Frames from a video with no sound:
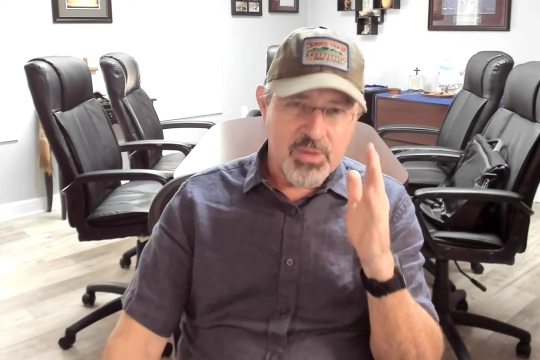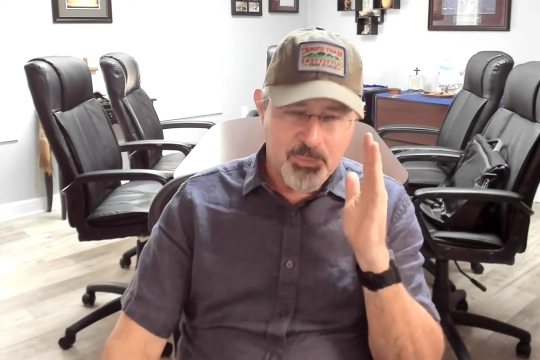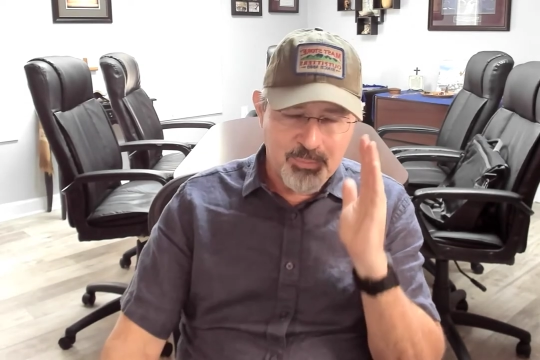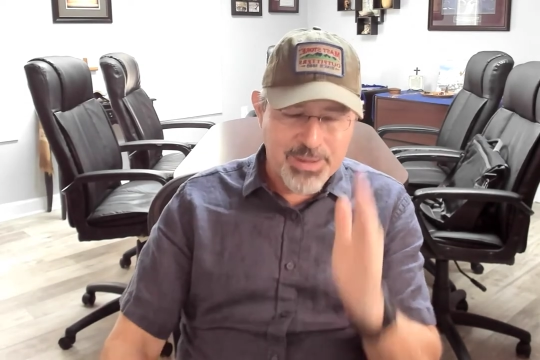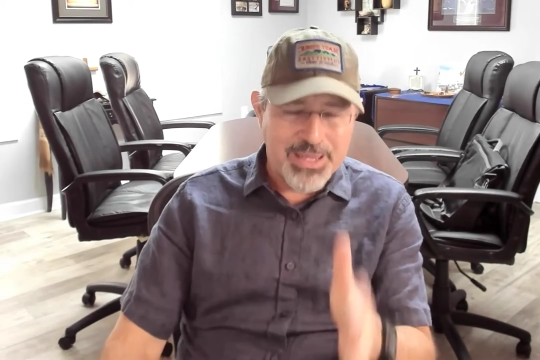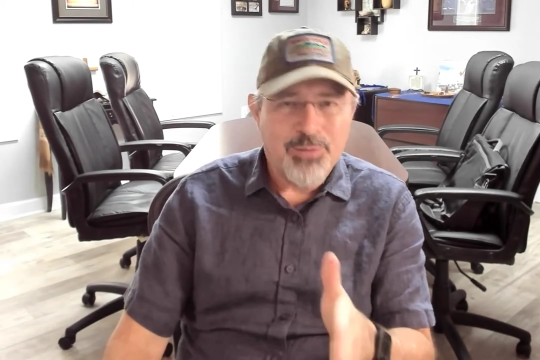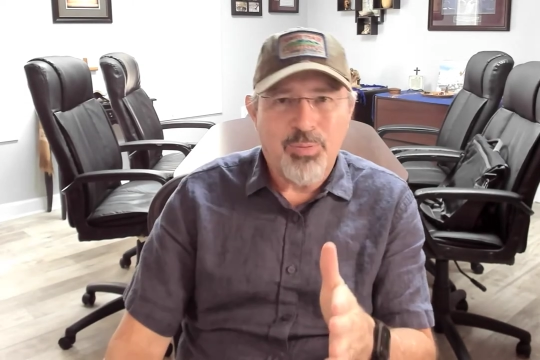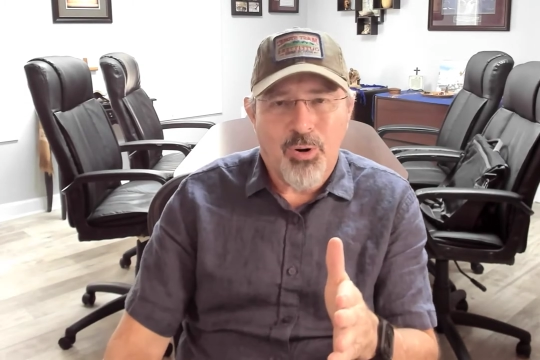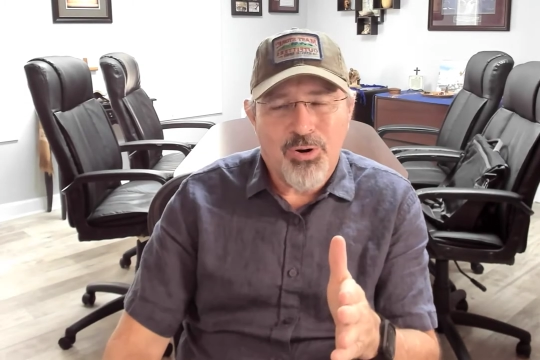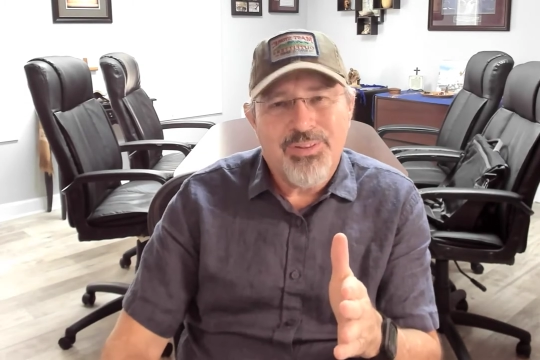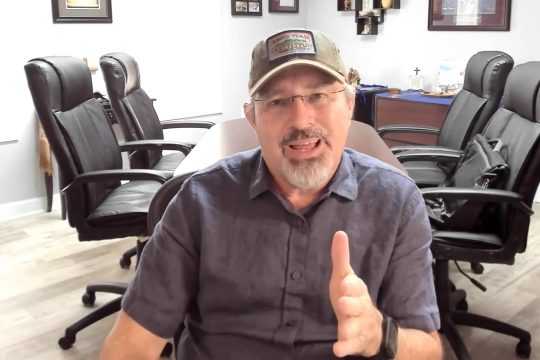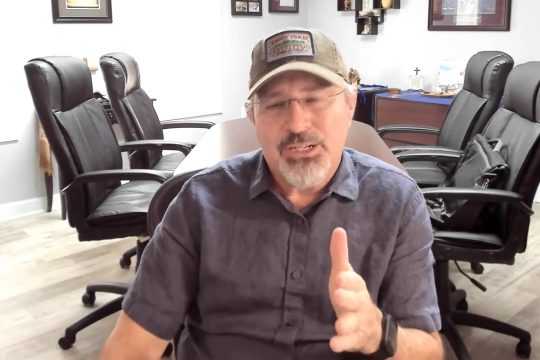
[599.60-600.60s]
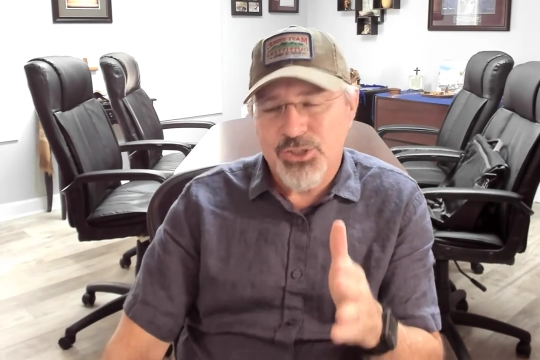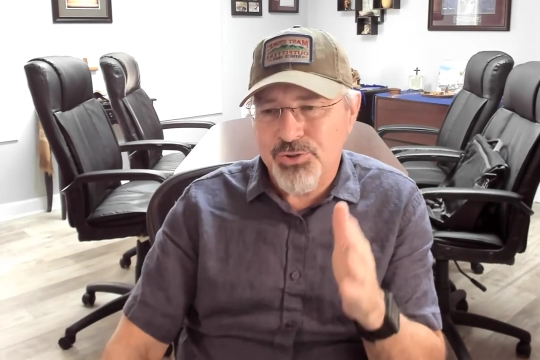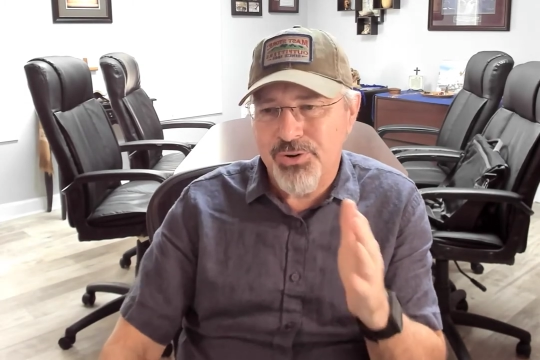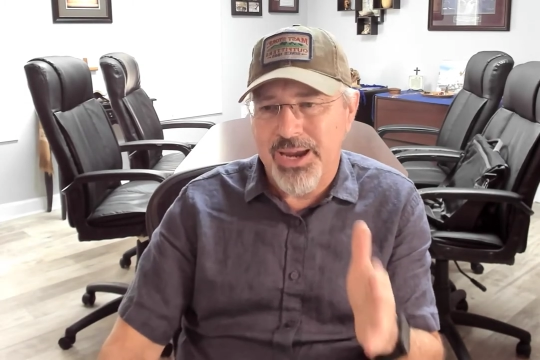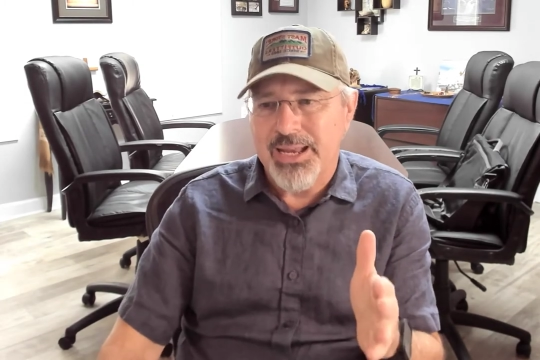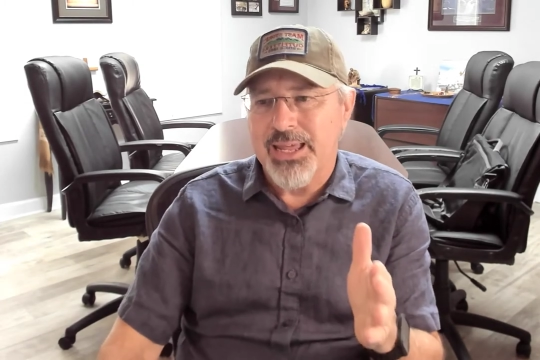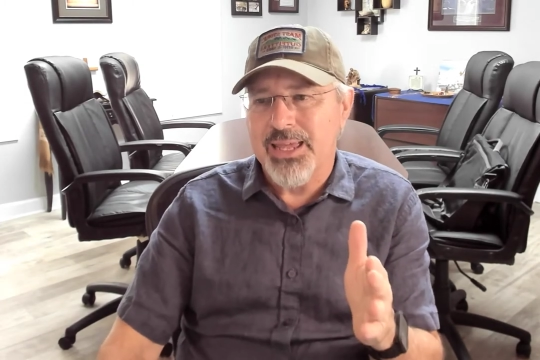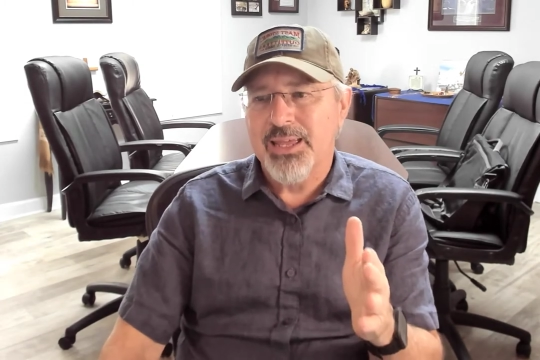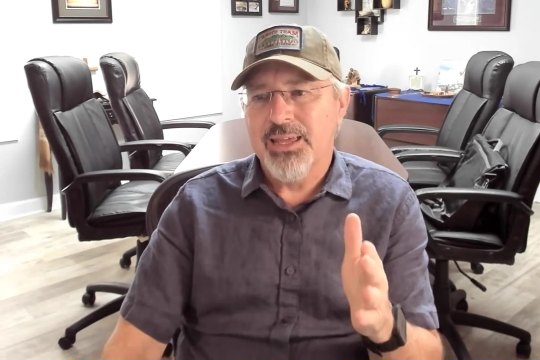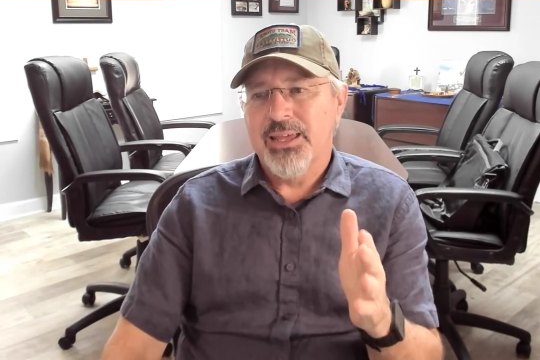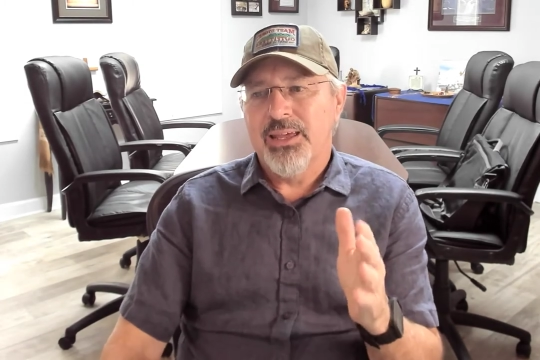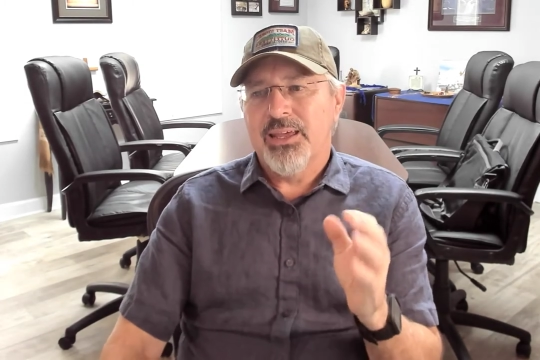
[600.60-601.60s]
being a part of that training,
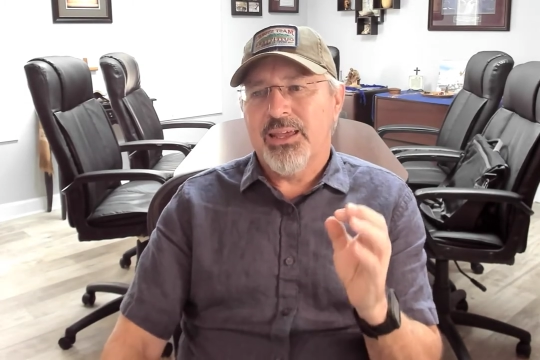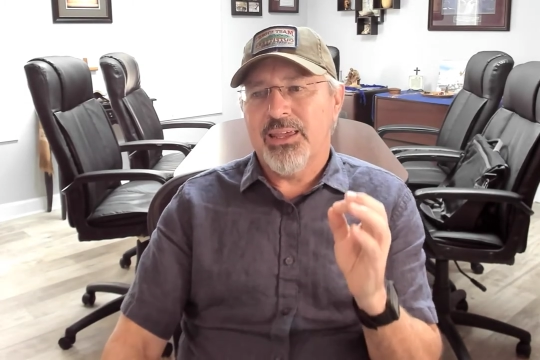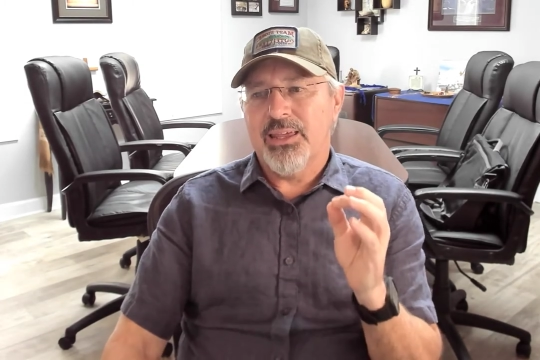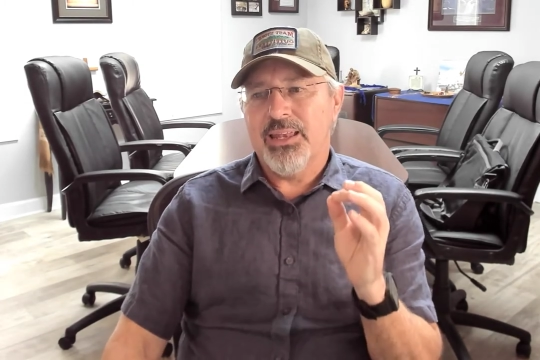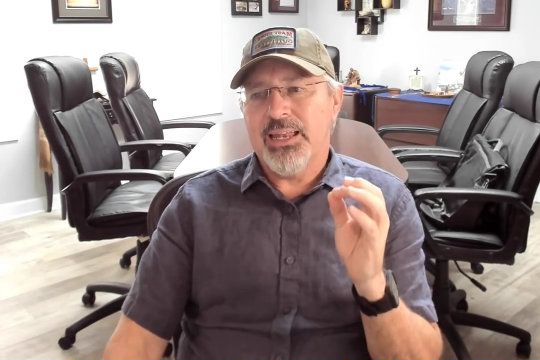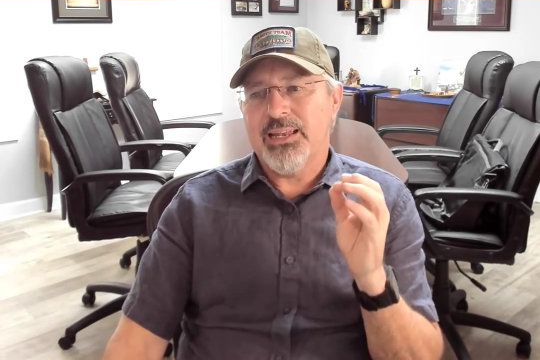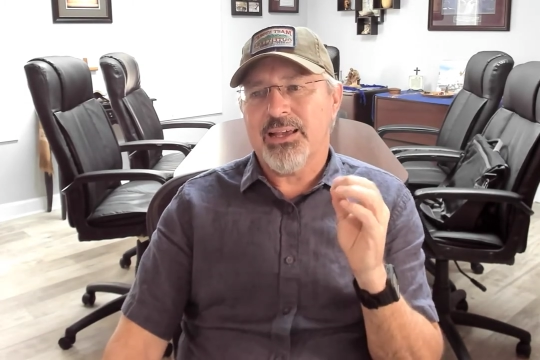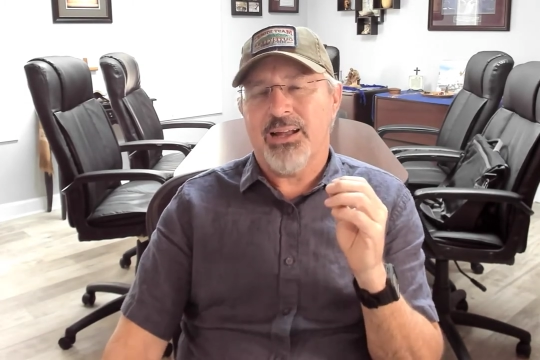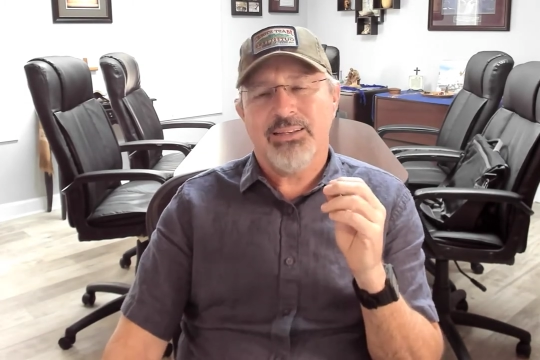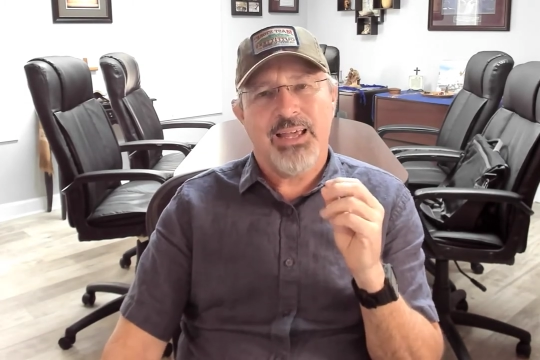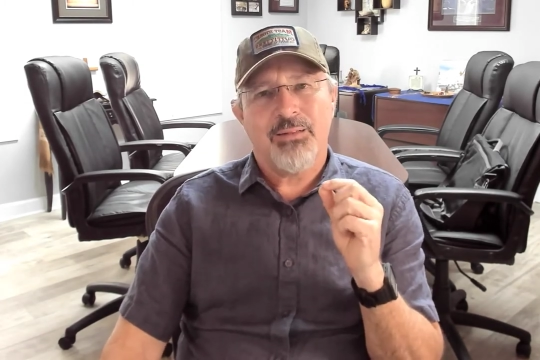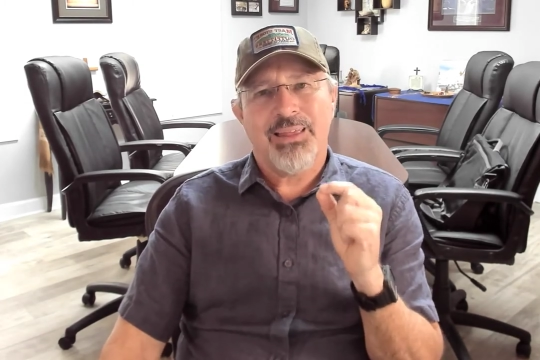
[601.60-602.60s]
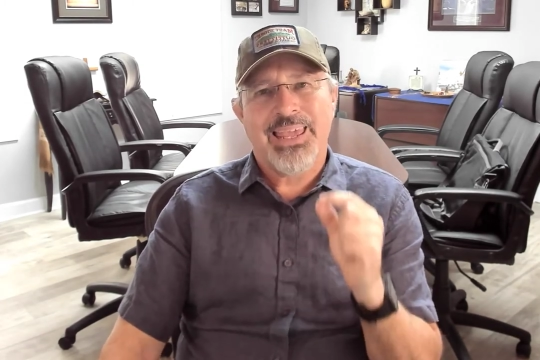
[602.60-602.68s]
you need to contact